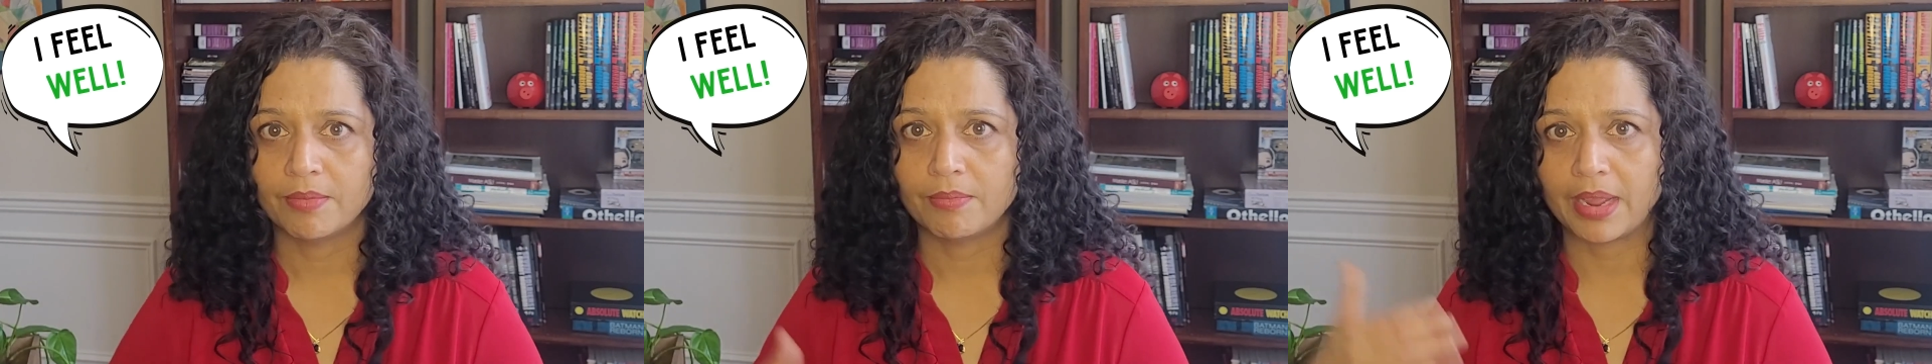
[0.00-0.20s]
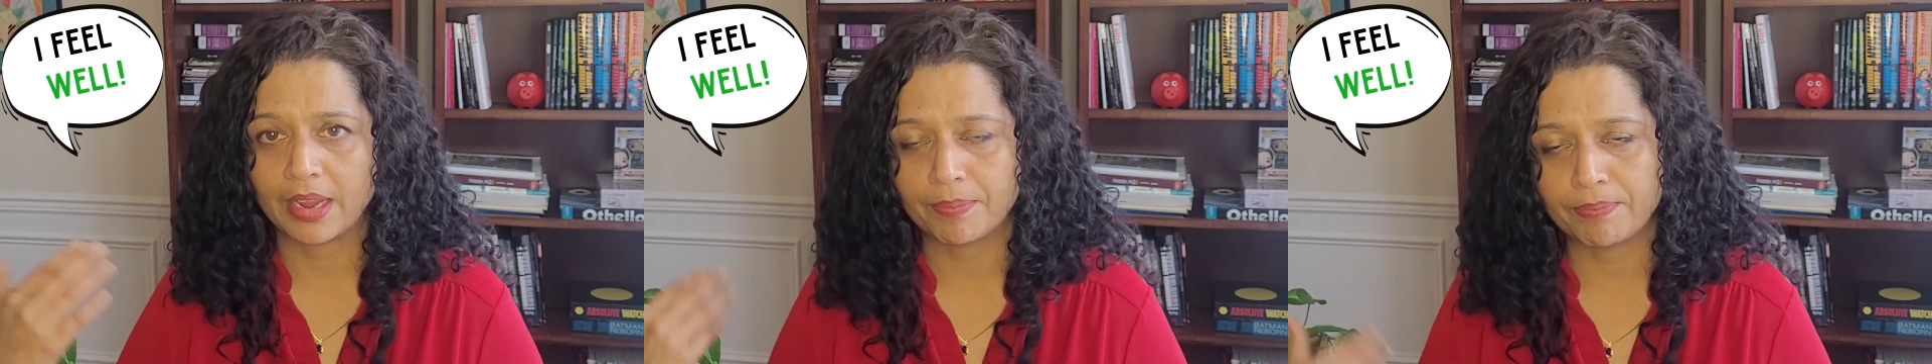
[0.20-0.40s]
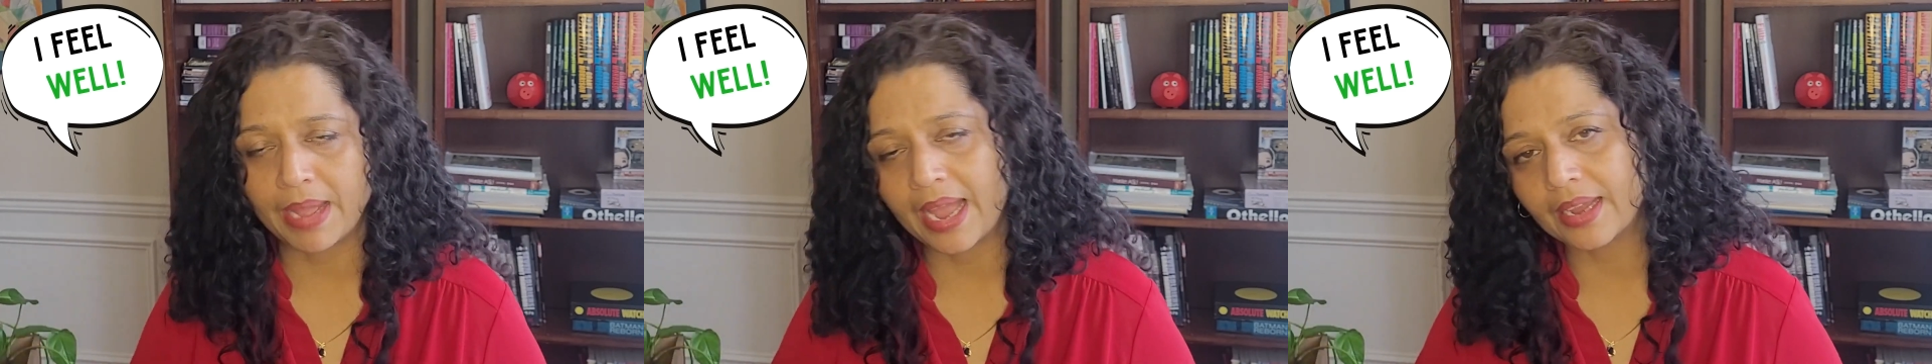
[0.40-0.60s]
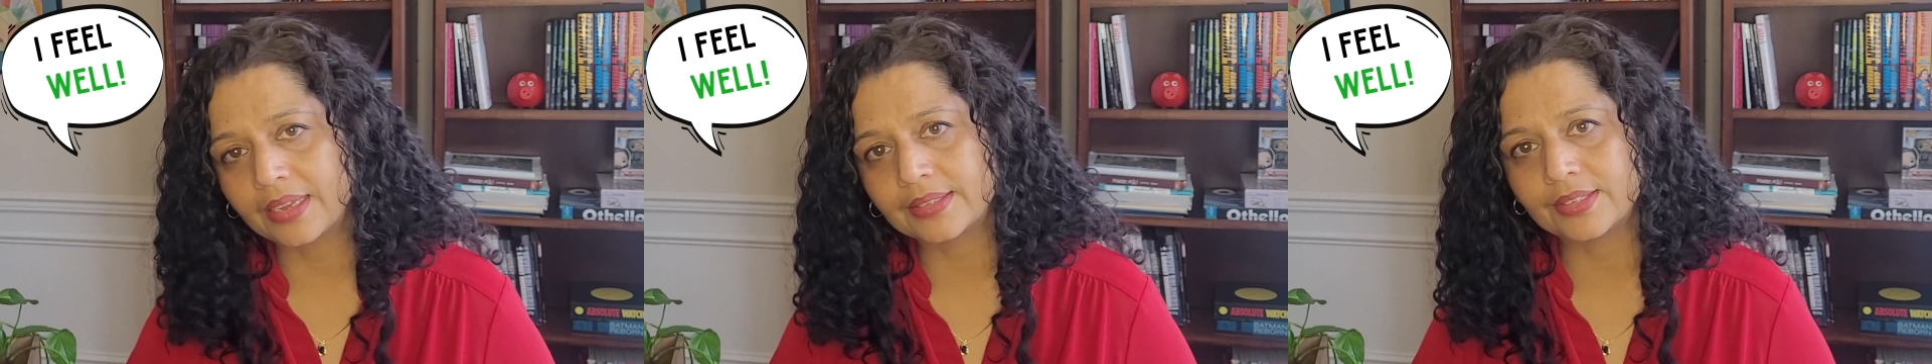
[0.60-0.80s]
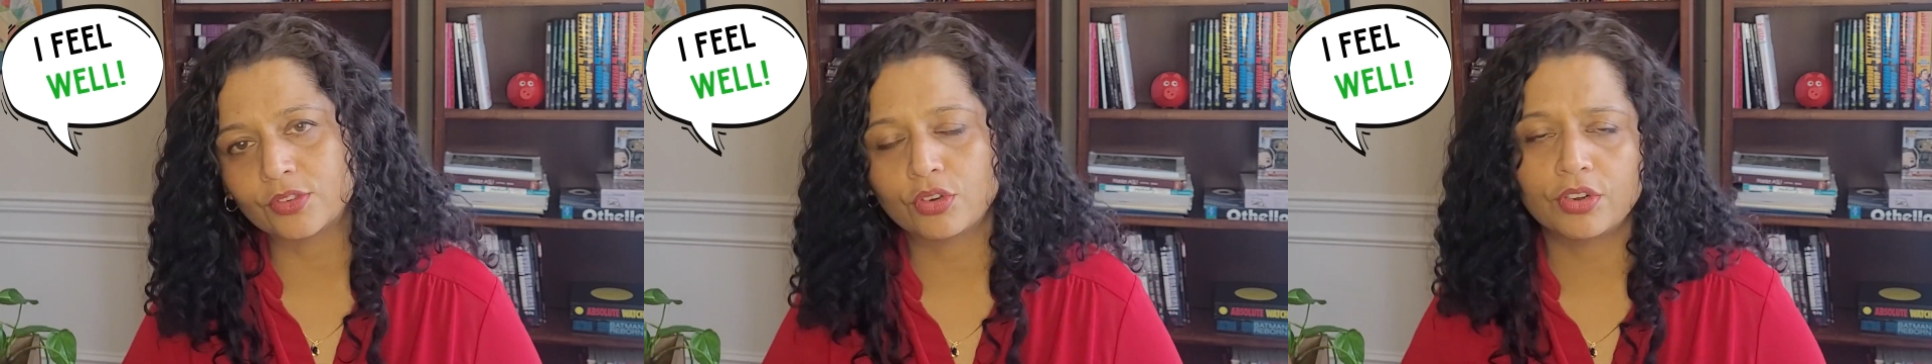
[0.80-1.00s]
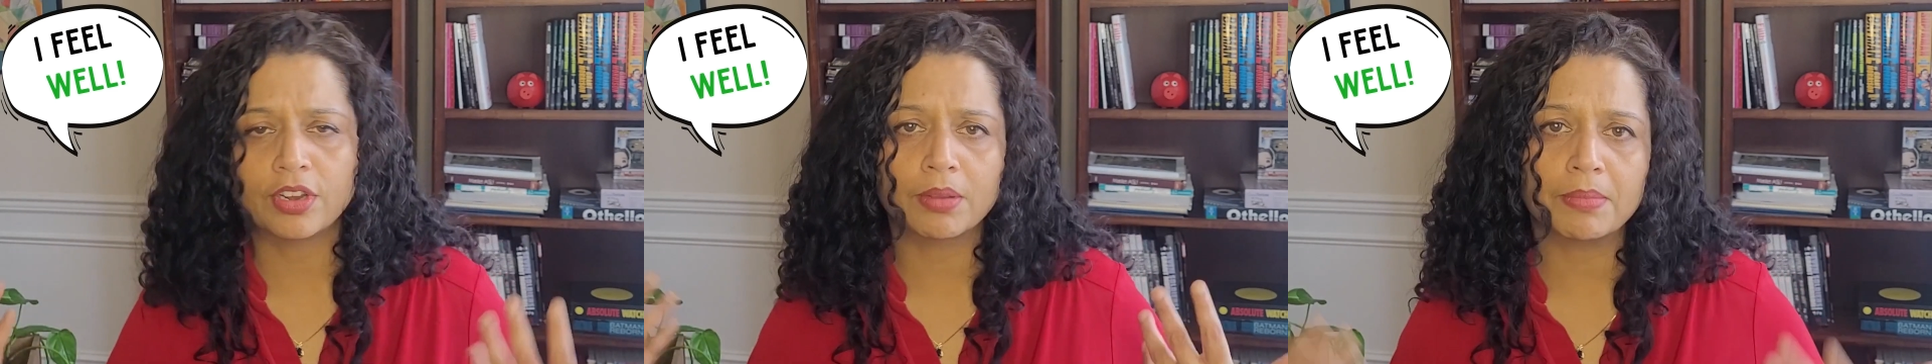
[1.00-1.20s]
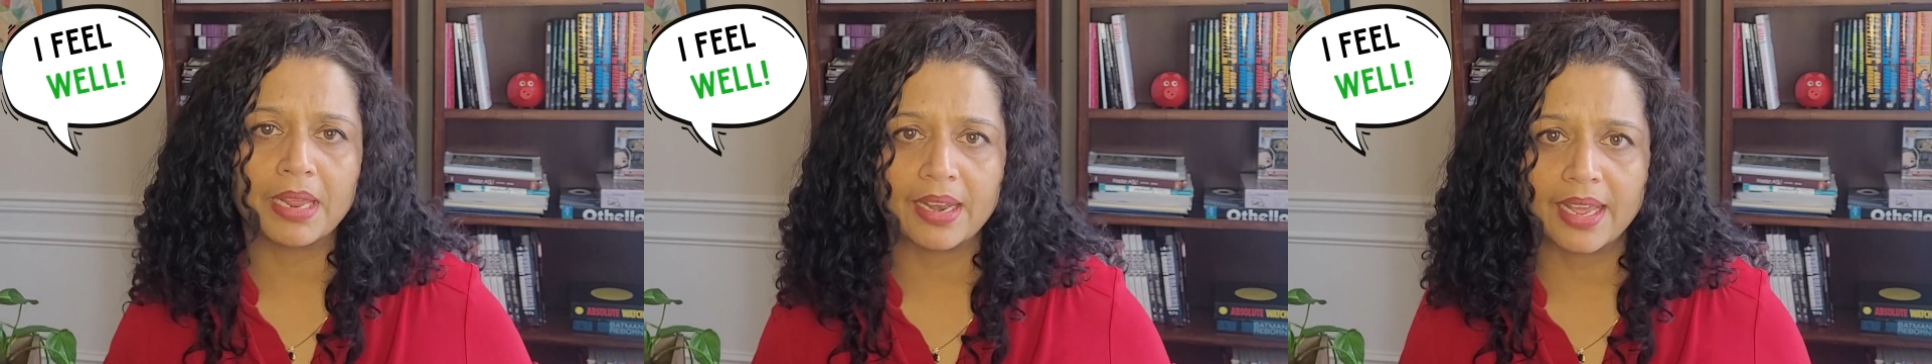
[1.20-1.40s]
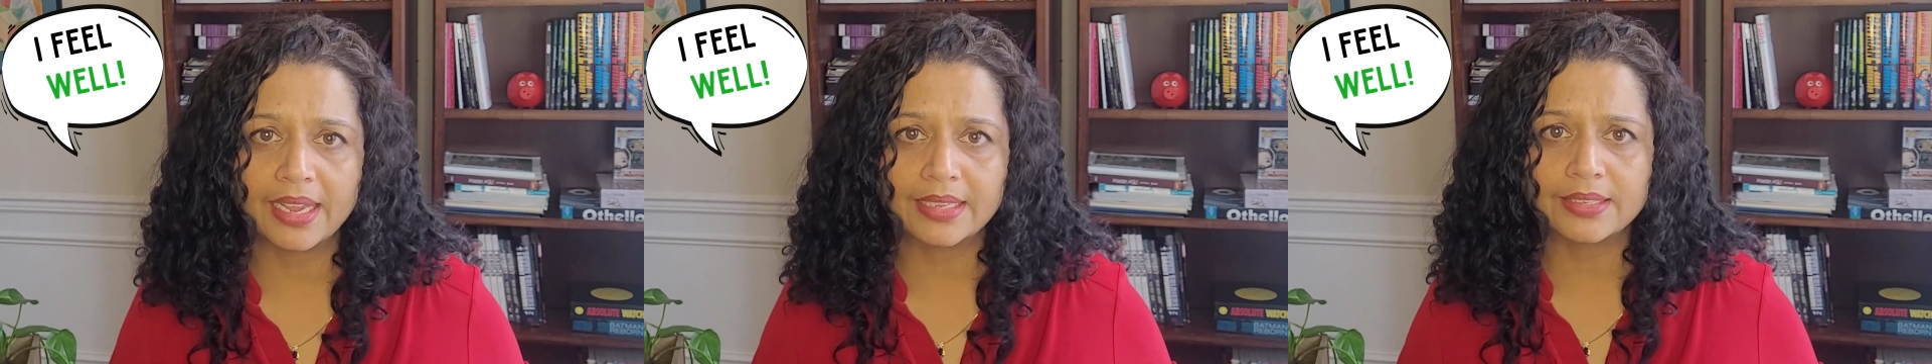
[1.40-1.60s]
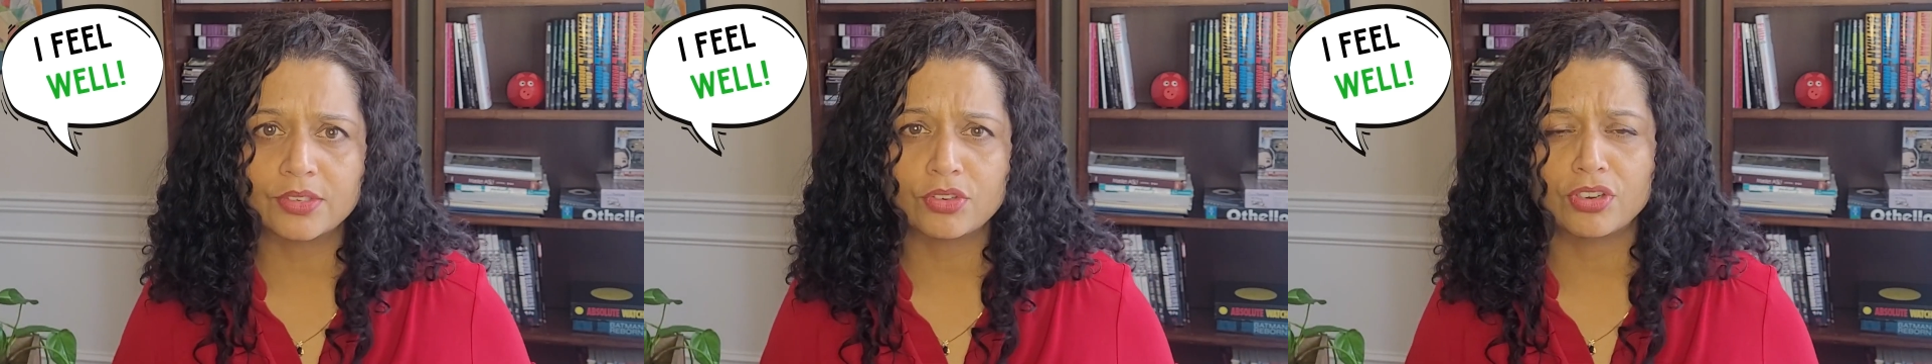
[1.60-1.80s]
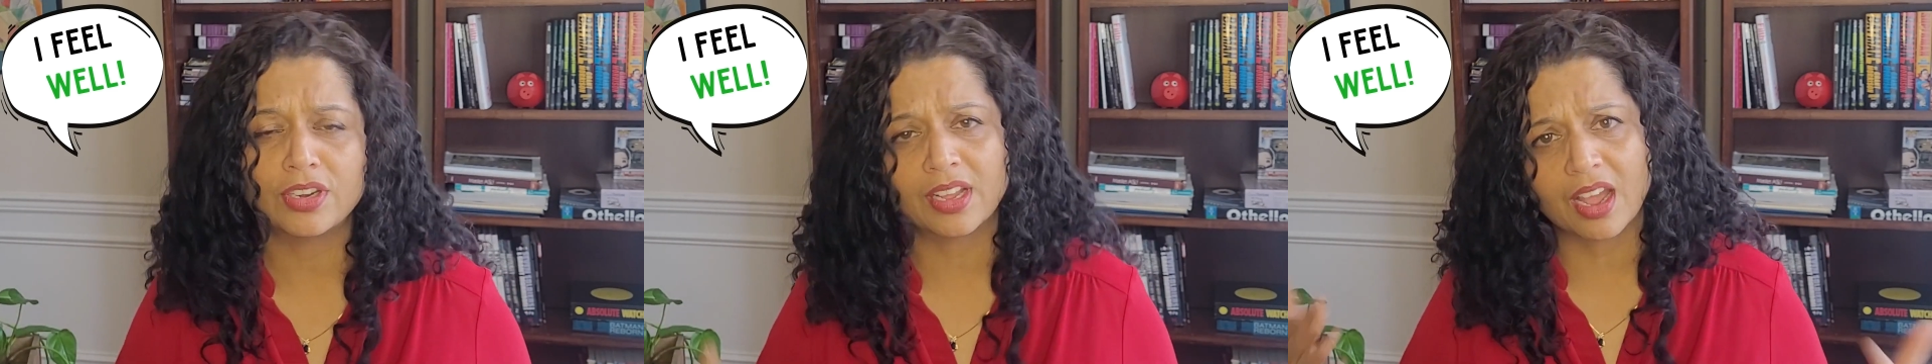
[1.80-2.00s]
My back isn't hurting, my leg isn't
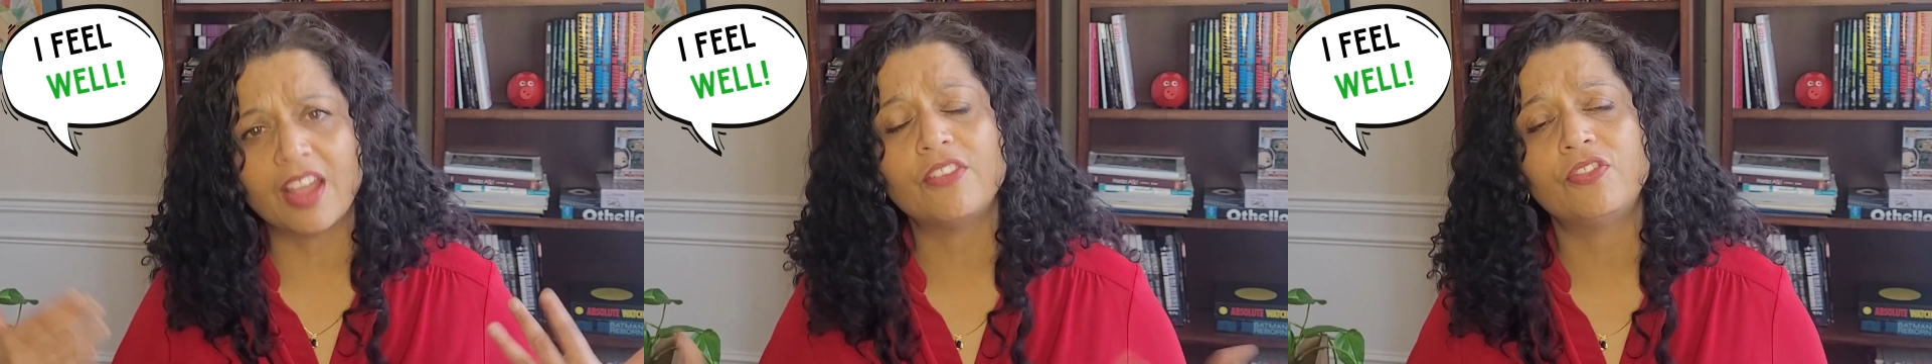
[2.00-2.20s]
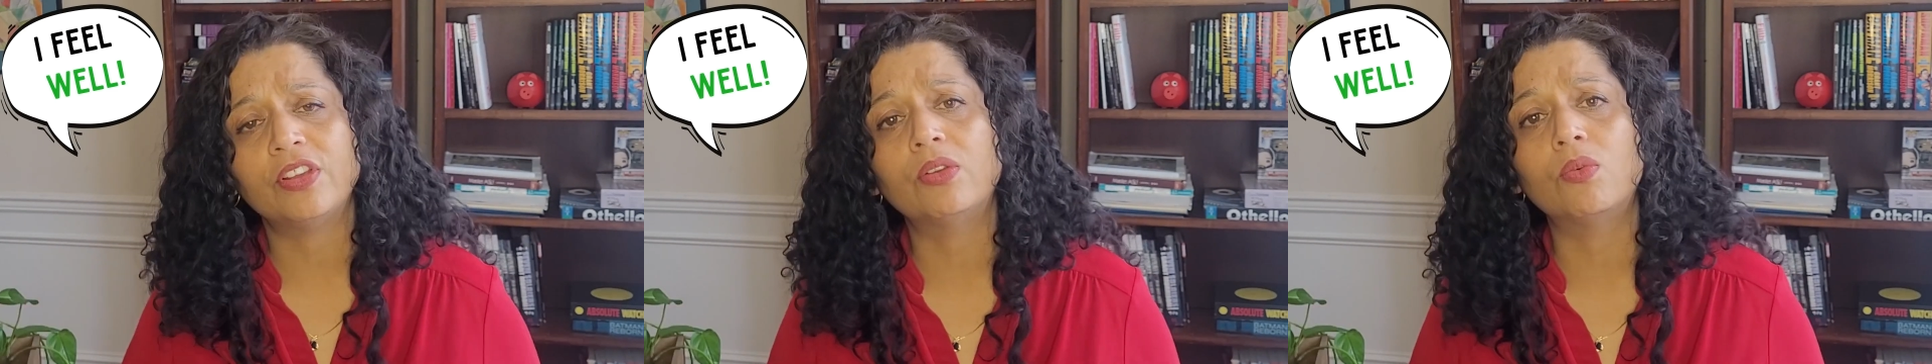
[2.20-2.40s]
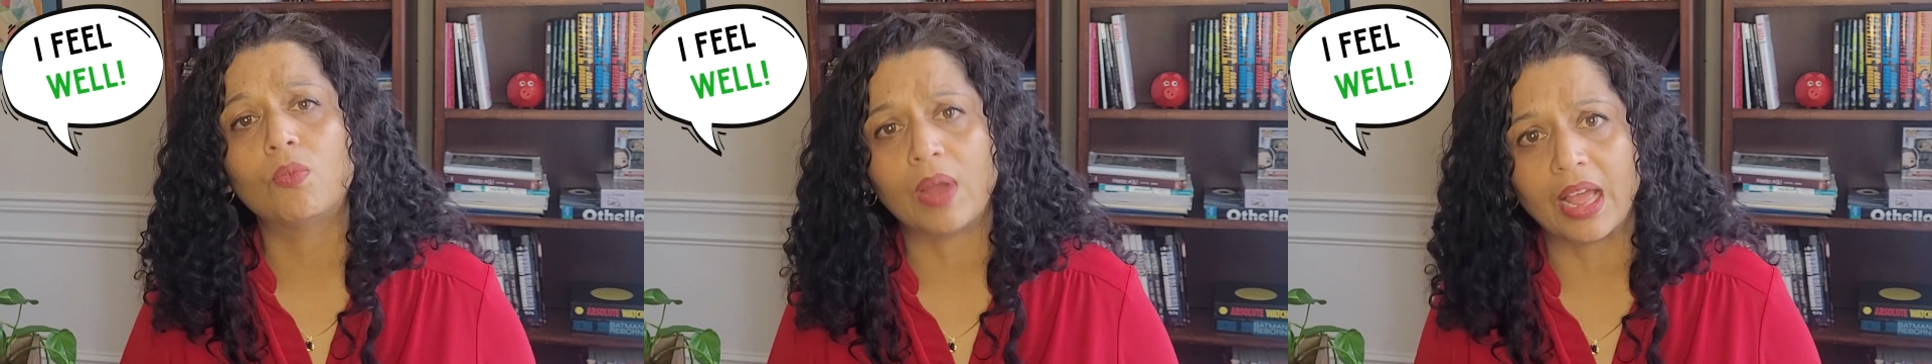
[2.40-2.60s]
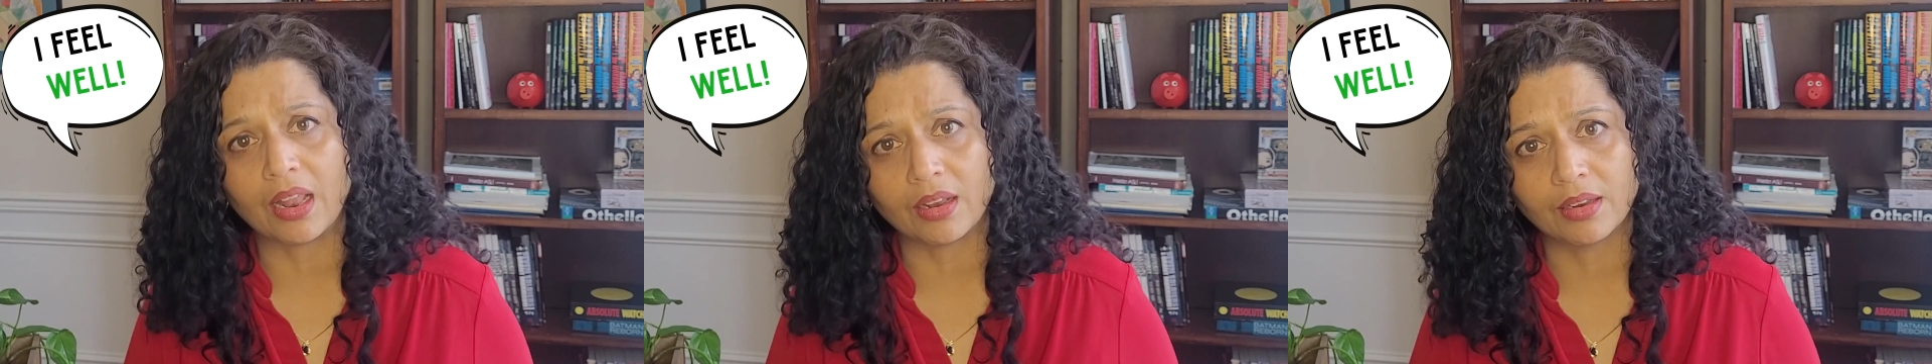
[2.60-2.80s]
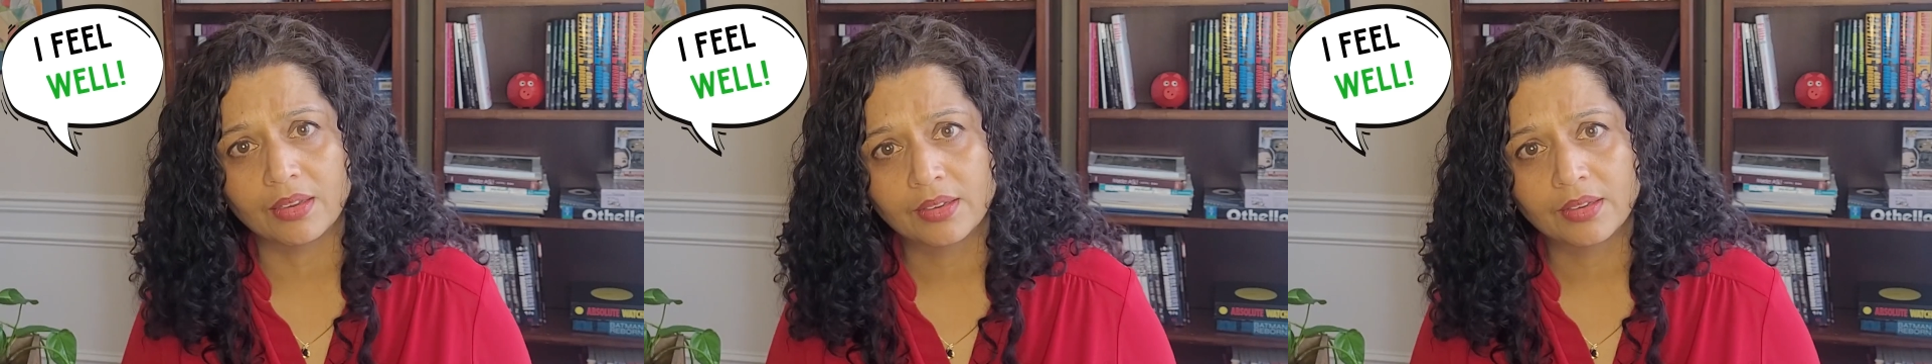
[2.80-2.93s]
hurting. I feel well.